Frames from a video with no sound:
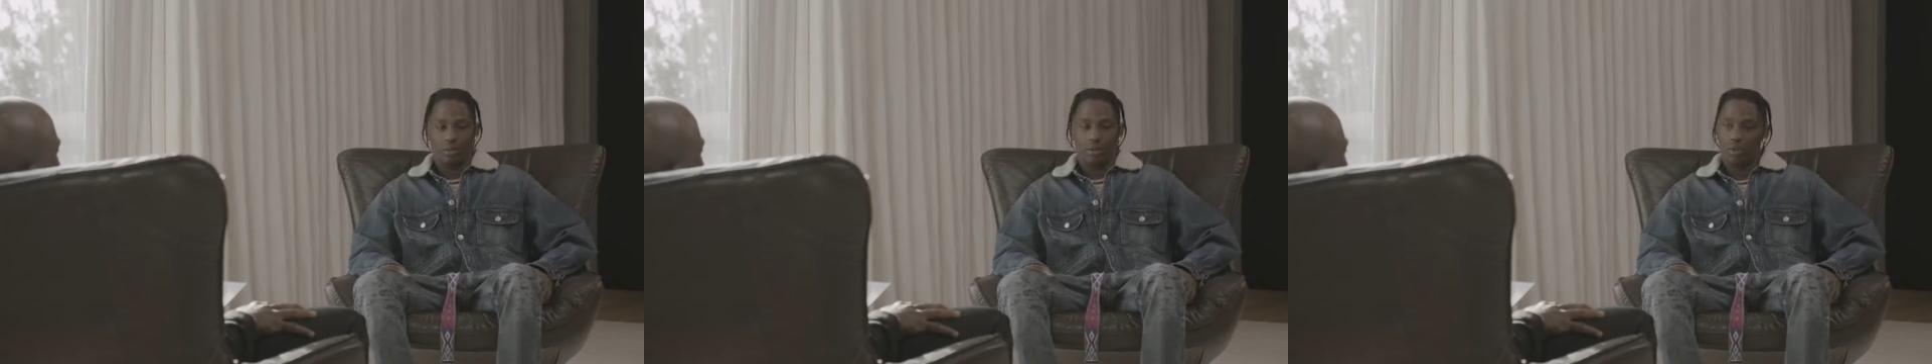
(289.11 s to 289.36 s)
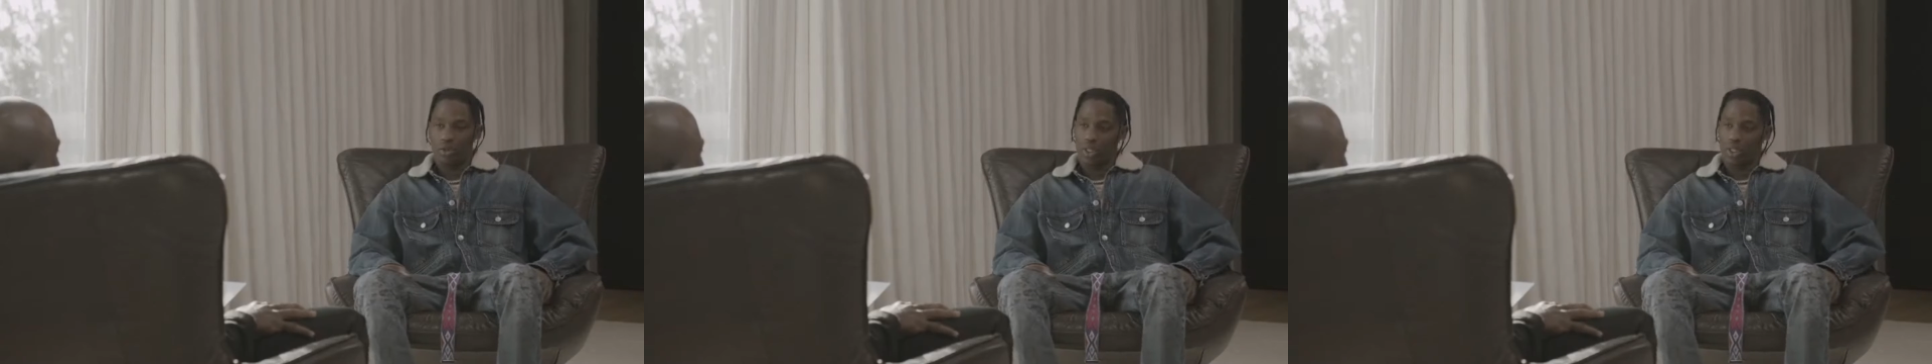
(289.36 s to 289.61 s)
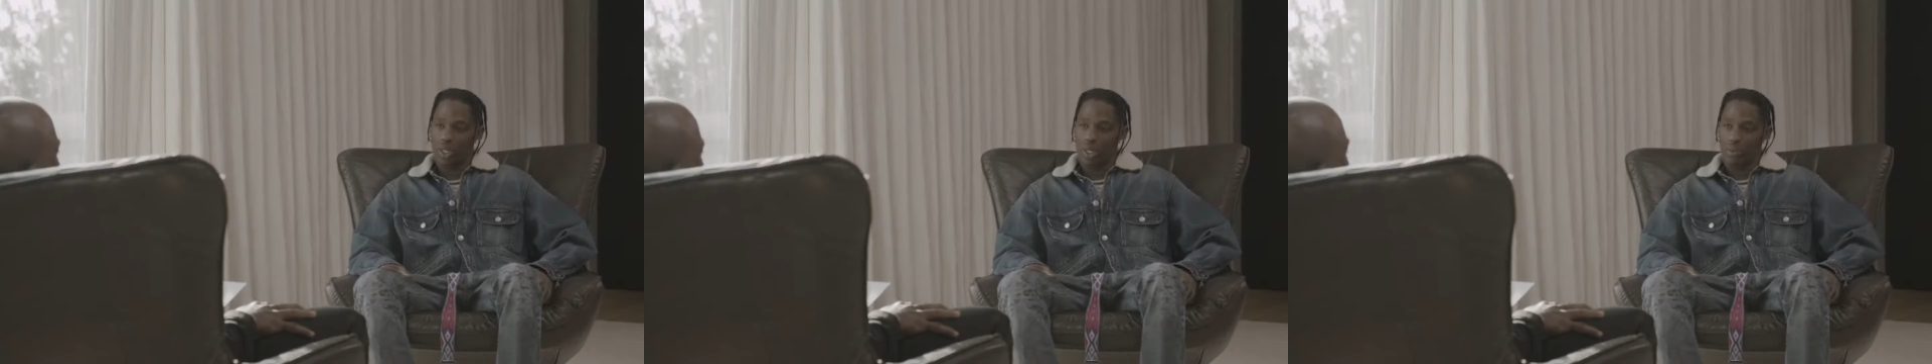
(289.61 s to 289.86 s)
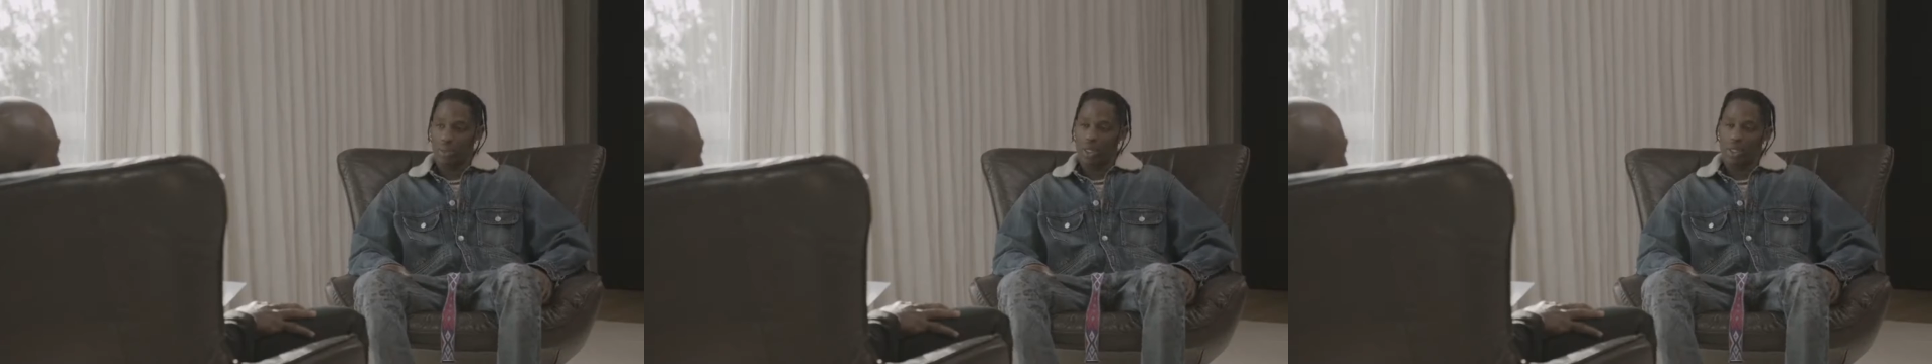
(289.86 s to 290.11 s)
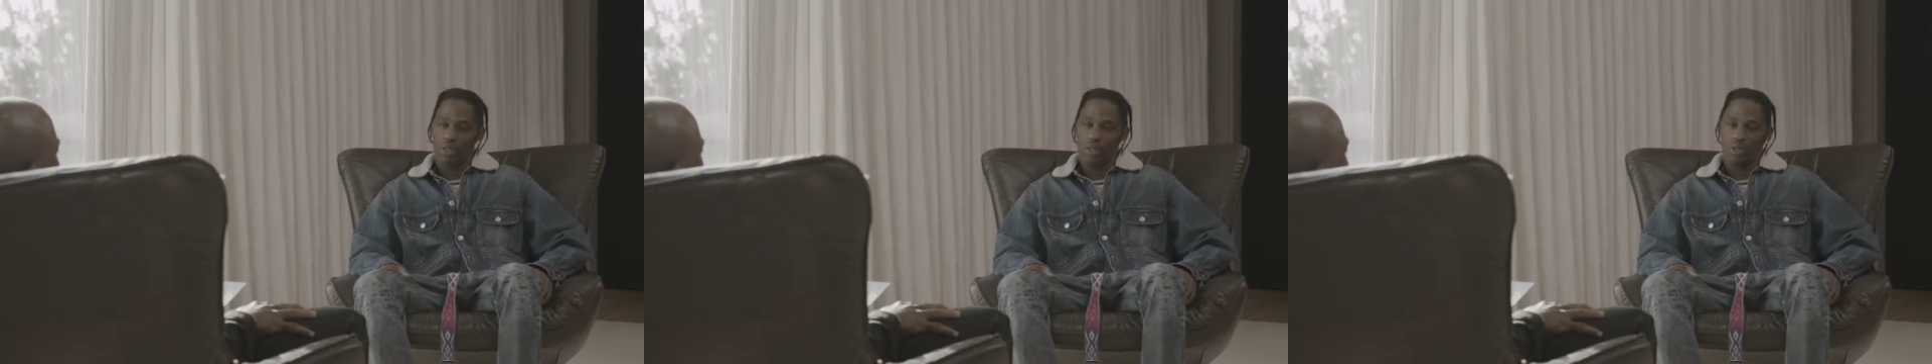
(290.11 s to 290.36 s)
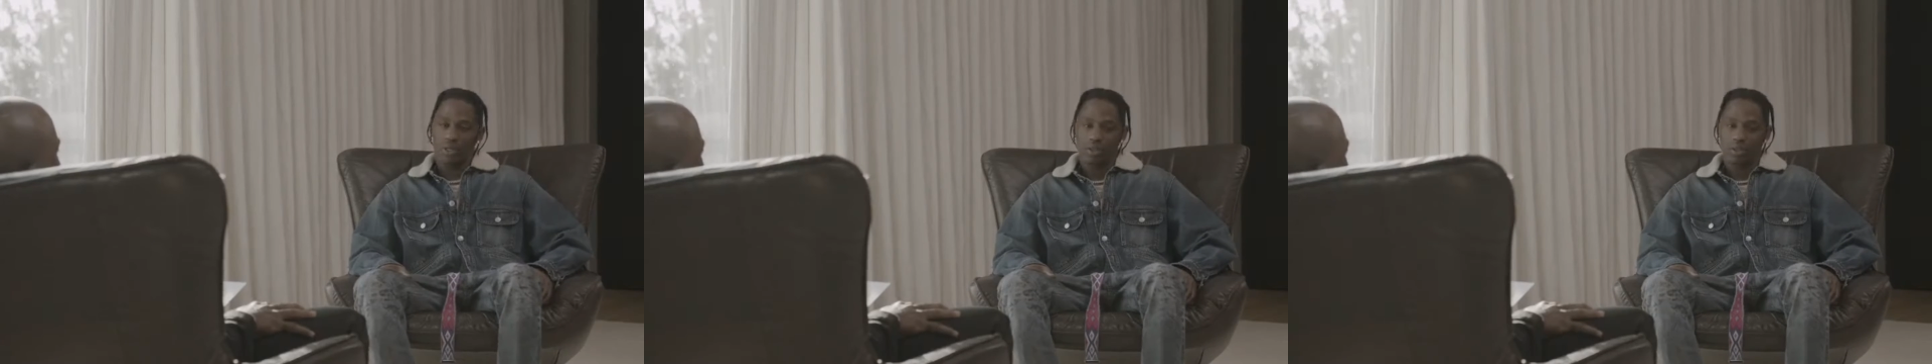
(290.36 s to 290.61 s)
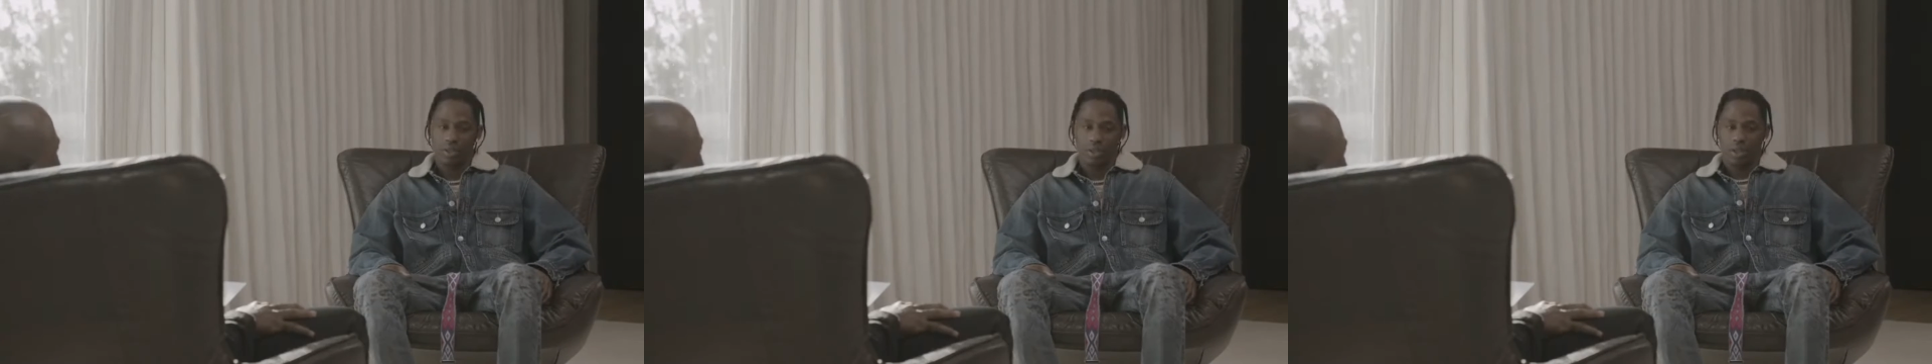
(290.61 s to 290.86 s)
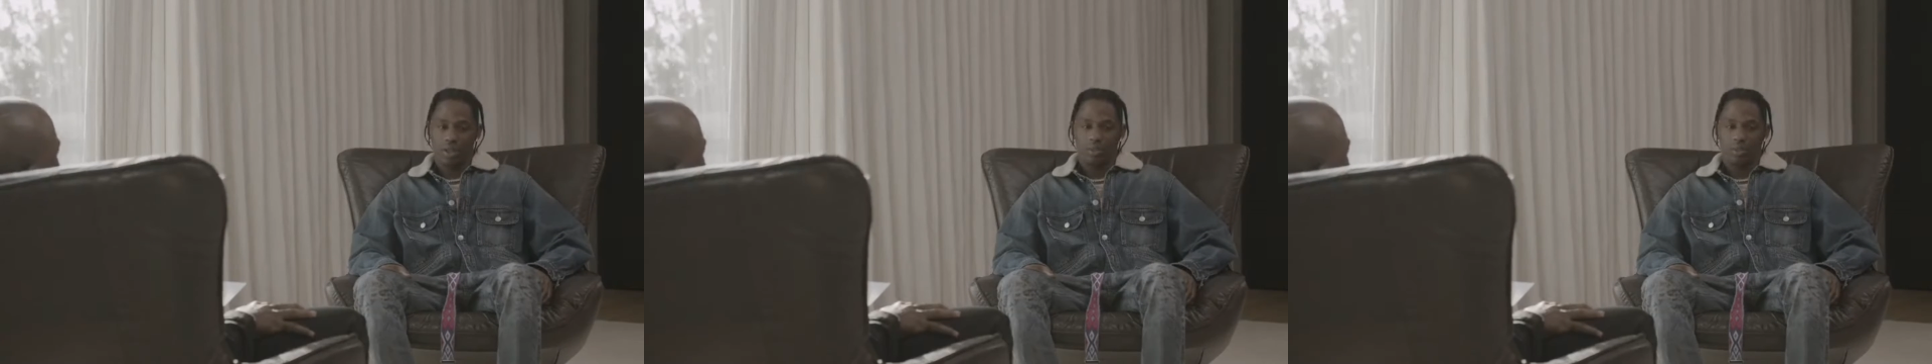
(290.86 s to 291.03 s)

music, I got my in-ears,